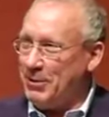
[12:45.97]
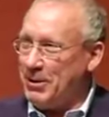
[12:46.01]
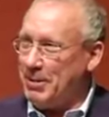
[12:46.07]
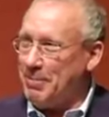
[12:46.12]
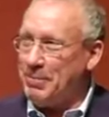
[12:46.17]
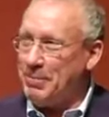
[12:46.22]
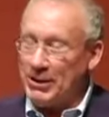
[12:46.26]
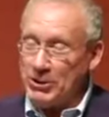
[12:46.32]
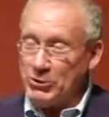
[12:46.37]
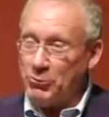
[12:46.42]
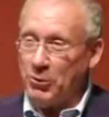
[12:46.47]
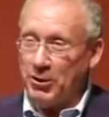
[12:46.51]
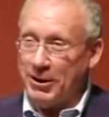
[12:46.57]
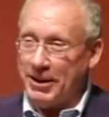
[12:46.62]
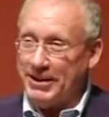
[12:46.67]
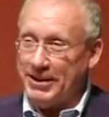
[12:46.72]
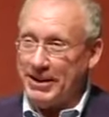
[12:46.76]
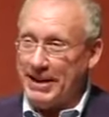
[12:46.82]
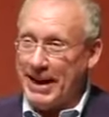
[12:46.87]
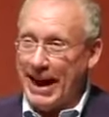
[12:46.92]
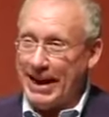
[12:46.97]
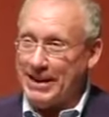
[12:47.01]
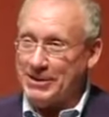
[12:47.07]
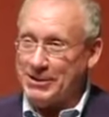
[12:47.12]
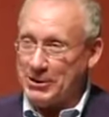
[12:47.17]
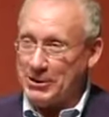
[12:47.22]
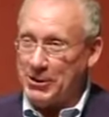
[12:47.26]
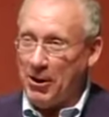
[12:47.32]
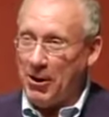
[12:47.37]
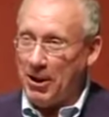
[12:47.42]
When the buzzword today
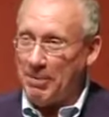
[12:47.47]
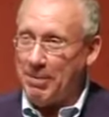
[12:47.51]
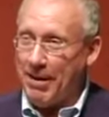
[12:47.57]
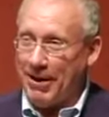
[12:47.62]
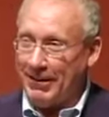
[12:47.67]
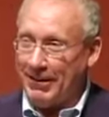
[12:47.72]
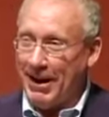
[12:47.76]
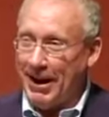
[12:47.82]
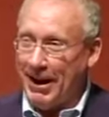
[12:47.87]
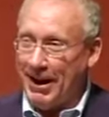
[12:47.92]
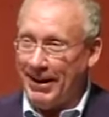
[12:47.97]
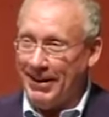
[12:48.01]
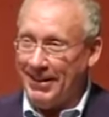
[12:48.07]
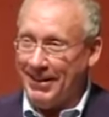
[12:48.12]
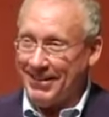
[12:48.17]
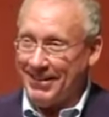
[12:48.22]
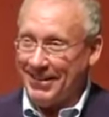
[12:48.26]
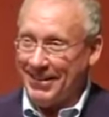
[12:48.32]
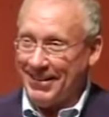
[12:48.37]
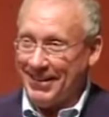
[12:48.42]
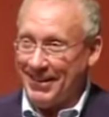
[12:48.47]
is it's all about God?